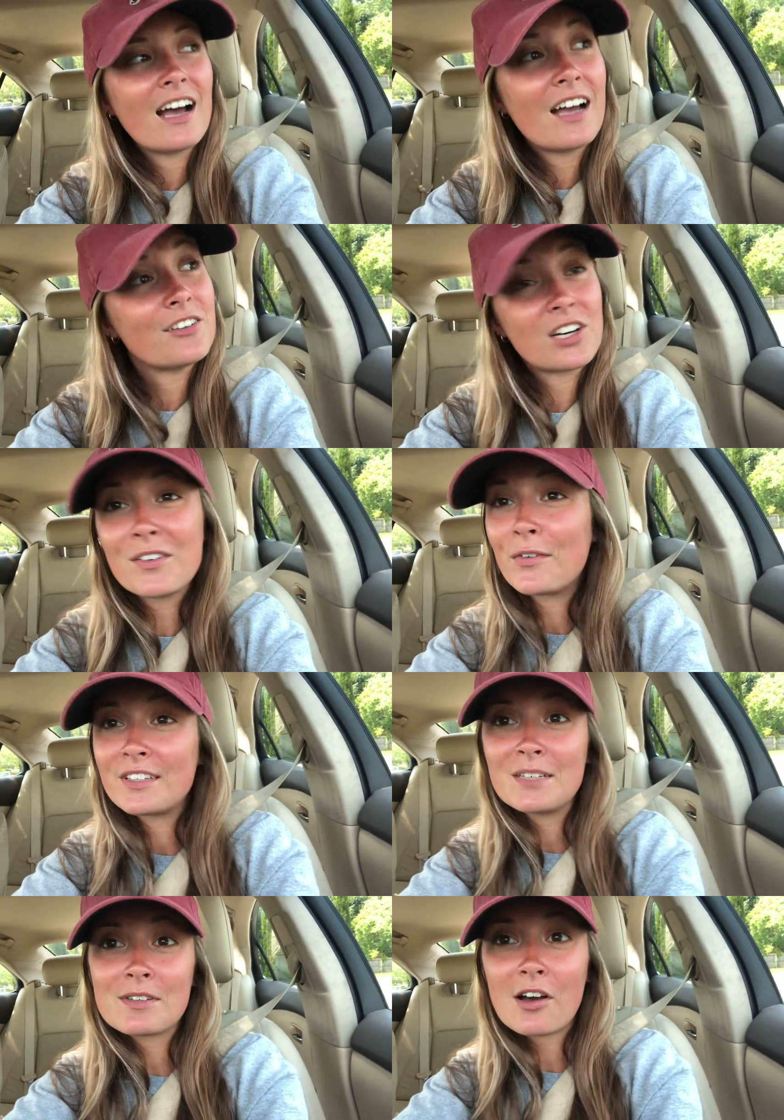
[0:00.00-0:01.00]
I don't even know what
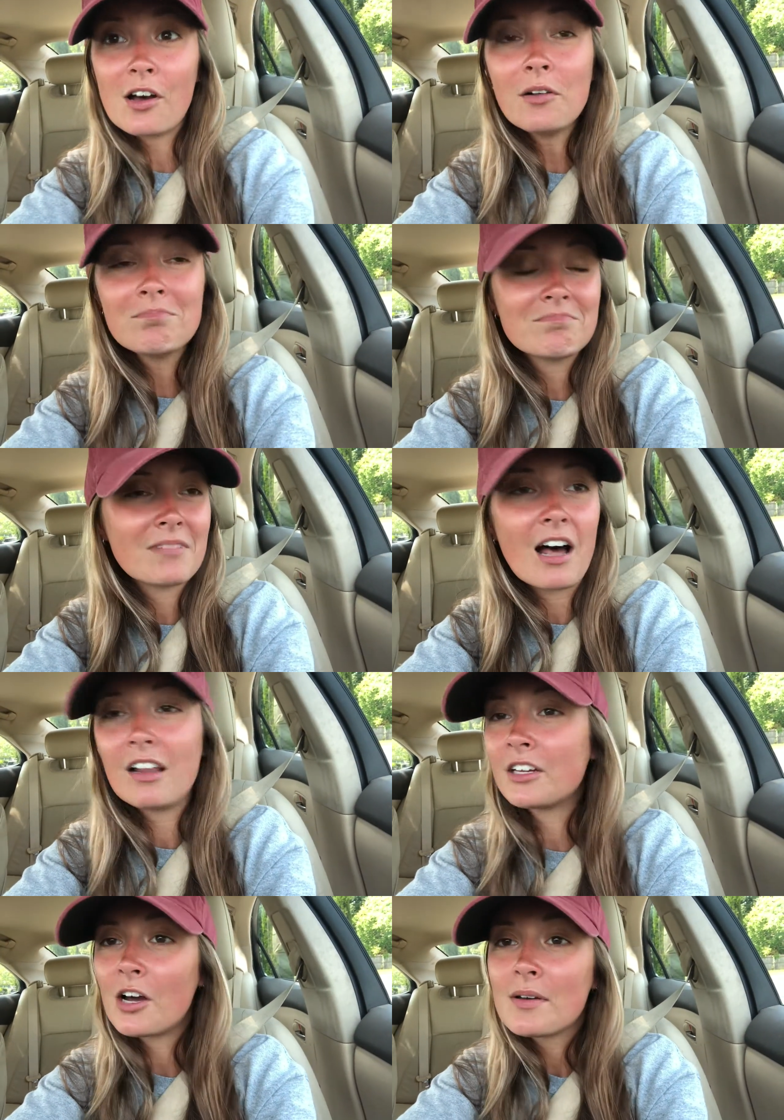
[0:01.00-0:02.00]
the team's called.
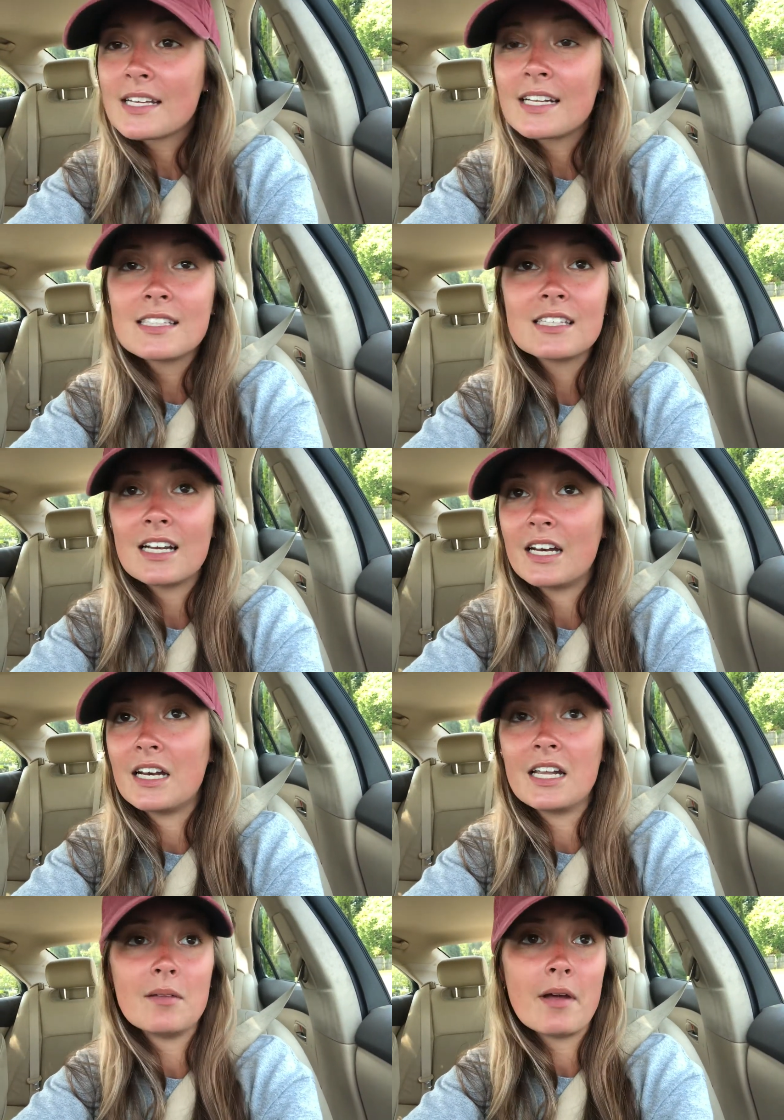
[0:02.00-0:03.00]
All I know is that it's
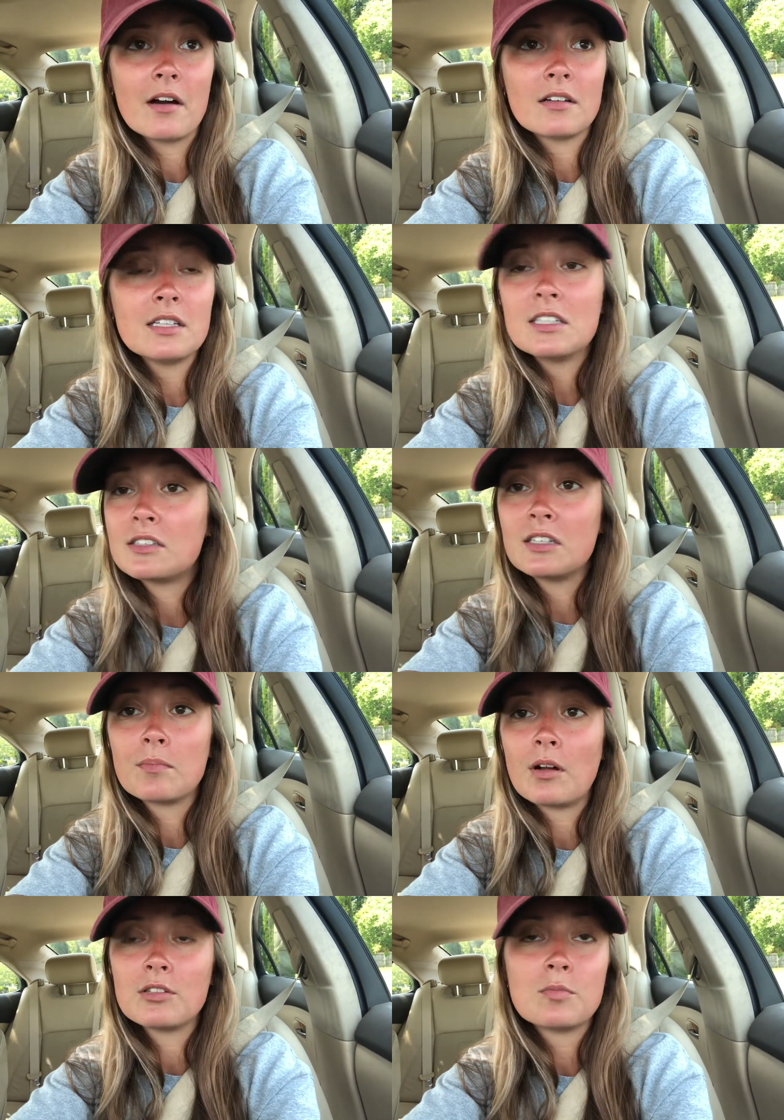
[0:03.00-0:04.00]
in Maryland, it's
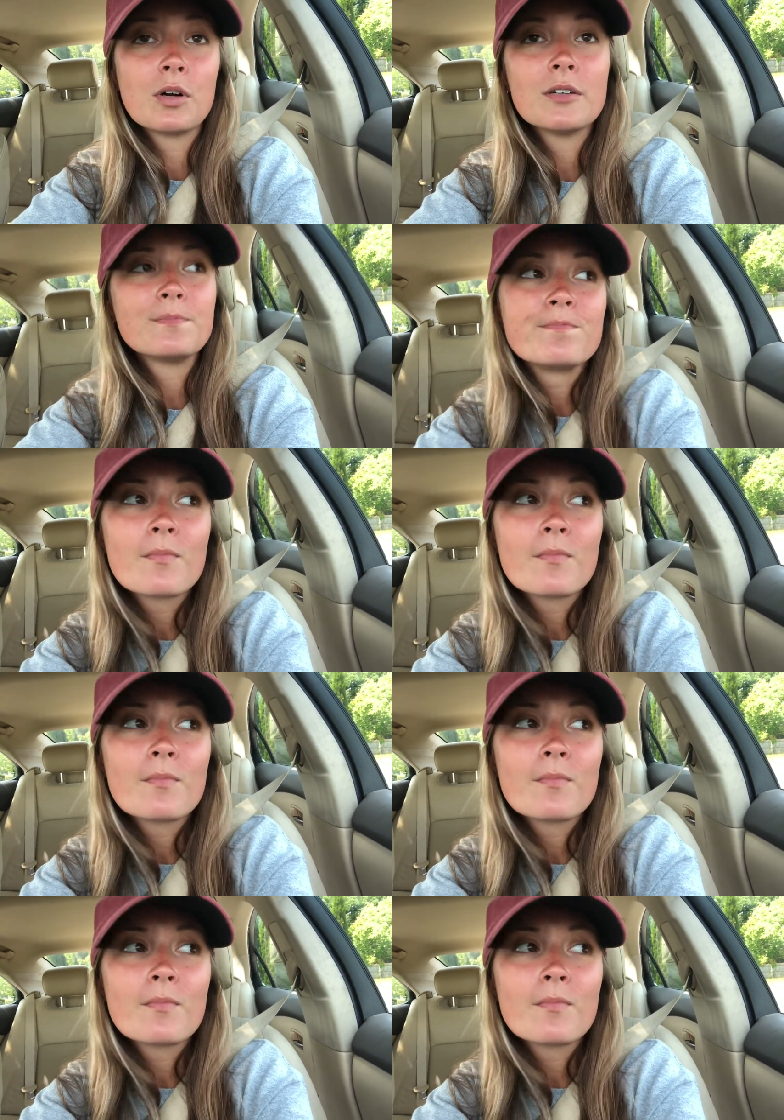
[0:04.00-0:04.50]
near Baltimore.